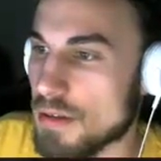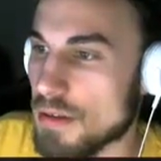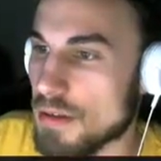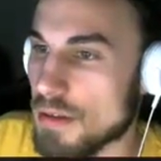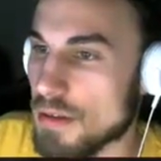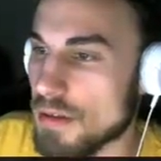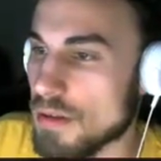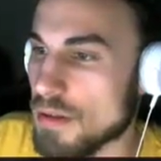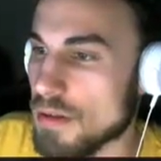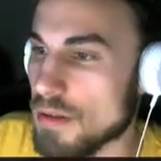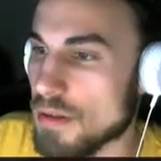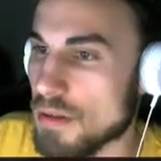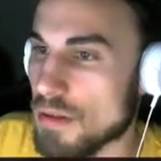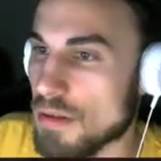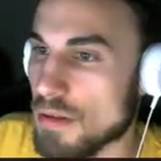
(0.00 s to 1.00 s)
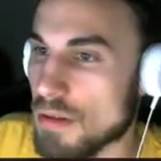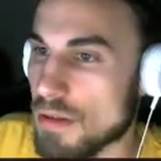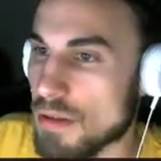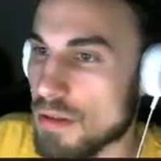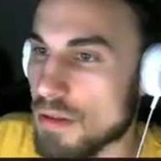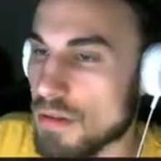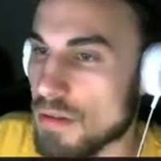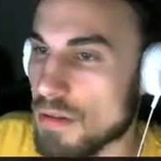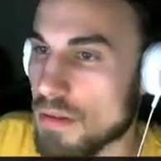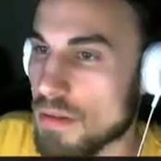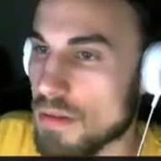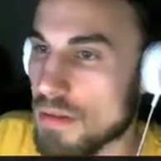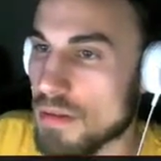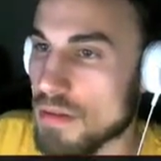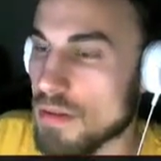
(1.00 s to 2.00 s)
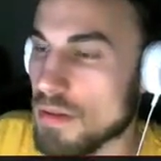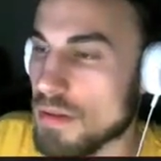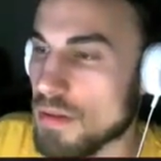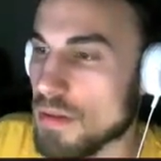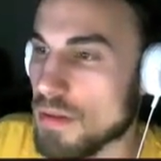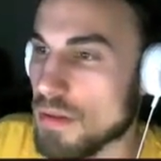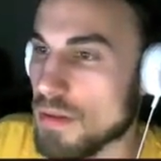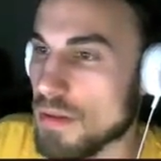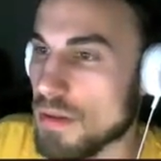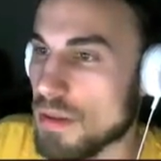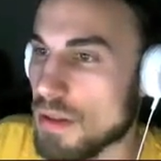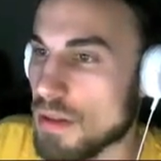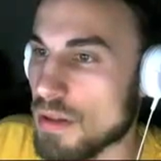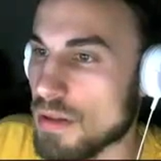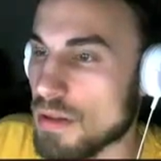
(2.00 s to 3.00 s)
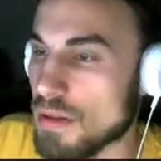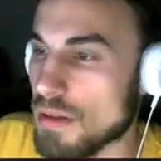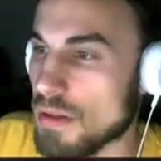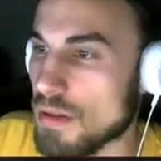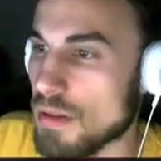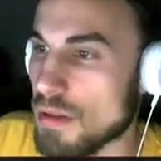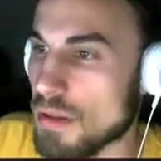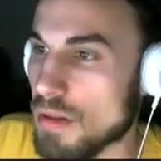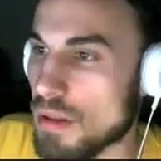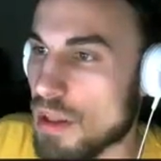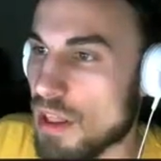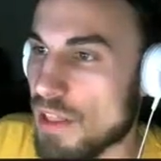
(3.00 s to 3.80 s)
No one is speaking in this clip.